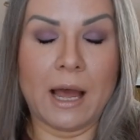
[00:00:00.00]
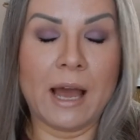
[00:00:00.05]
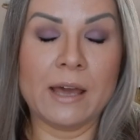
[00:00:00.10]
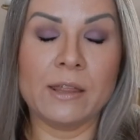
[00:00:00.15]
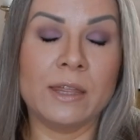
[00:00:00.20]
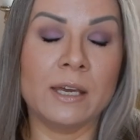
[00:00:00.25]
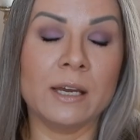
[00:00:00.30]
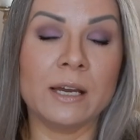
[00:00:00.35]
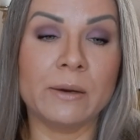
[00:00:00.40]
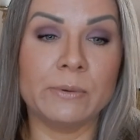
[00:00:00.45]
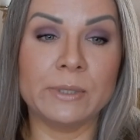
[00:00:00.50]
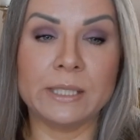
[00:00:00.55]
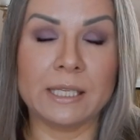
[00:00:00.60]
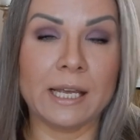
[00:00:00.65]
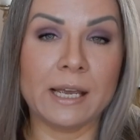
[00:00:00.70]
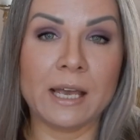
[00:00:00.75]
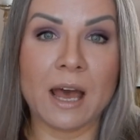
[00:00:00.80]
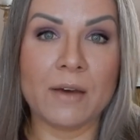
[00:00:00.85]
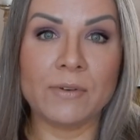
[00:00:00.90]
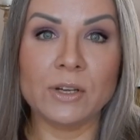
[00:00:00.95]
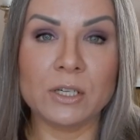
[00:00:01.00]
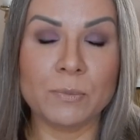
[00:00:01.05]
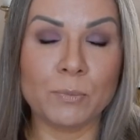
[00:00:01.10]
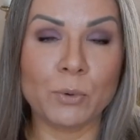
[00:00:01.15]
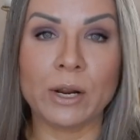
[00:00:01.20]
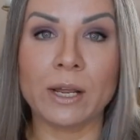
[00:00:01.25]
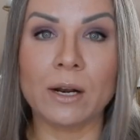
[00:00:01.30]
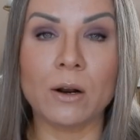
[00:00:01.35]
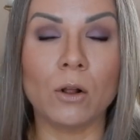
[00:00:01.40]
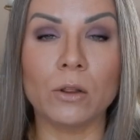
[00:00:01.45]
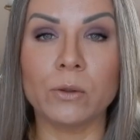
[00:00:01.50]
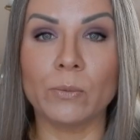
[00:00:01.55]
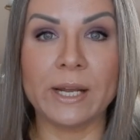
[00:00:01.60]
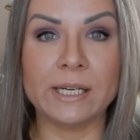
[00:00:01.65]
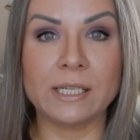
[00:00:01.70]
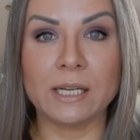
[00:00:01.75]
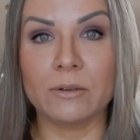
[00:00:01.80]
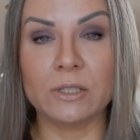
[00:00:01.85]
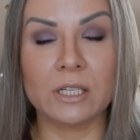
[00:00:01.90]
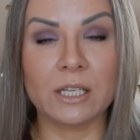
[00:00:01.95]
I think I was like having to bring it all the
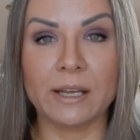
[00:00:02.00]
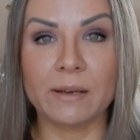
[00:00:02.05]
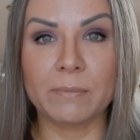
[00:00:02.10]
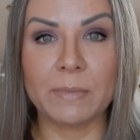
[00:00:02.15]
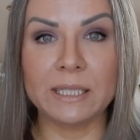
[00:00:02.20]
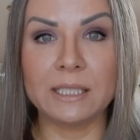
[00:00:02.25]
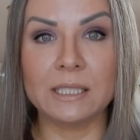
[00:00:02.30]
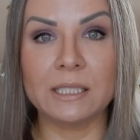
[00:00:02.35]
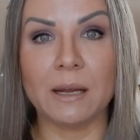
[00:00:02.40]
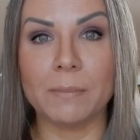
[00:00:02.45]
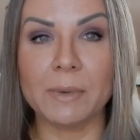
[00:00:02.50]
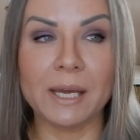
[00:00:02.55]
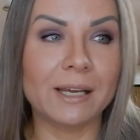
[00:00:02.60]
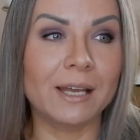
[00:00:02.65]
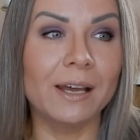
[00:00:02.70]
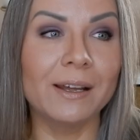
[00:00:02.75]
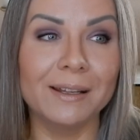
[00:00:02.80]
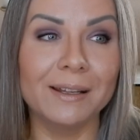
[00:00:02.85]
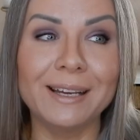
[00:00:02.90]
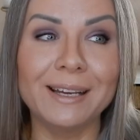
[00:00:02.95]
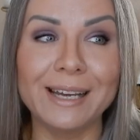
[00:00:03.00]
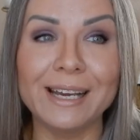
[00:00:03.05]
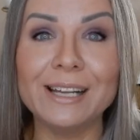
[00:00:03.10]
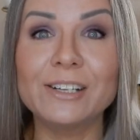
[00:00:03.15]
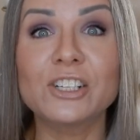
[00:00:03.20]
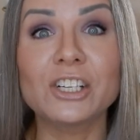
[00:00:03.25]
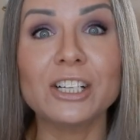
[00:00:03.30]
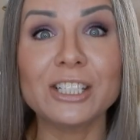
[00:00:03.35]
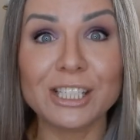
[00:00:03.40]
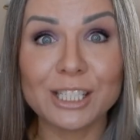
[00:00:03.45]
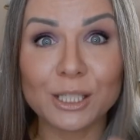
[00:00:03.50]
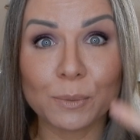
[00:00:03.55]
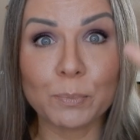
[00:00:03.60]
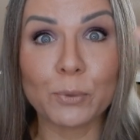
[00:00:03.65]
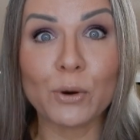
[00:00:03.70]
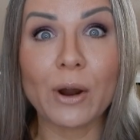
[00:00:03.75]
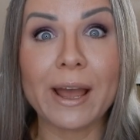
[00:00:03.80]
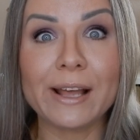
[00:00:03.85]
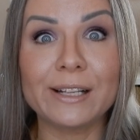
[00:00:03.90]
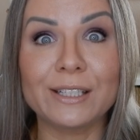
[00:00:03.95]
way down to like my stomach. it just
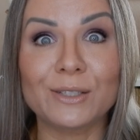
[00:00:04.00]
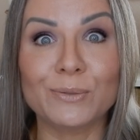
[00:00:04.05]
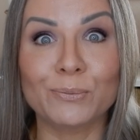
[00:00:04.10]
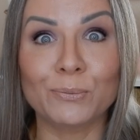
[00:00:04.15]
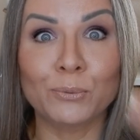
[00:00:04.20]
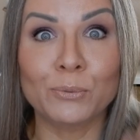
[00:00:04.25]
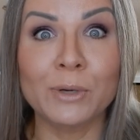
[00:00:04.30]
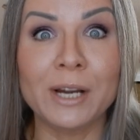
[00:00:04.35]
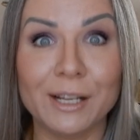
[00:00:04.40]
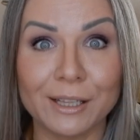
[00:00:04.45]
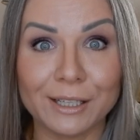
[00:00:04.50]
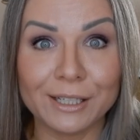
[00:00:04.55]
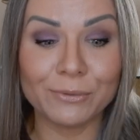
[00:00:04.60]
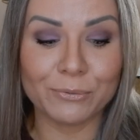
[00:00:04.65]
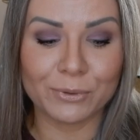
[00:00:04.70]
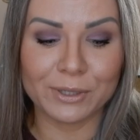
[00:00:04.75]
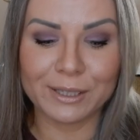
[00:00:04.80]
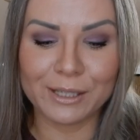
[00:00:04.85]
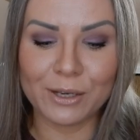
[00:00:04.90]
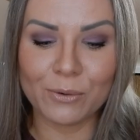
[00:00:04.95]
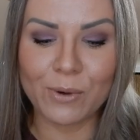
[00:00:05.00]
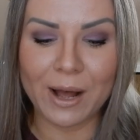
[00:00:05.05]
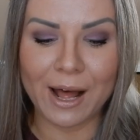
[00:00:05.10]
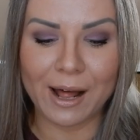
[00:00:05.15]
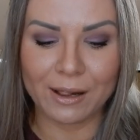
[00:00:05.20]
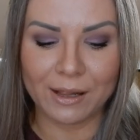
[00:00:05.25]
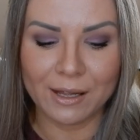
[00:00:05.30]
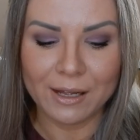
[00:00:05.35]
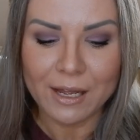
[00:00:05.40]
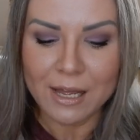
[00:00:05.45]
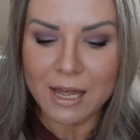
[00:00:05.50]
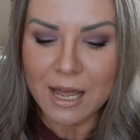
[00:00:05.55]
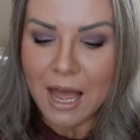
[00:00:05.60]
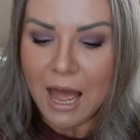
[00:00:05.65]
spreads really, really well.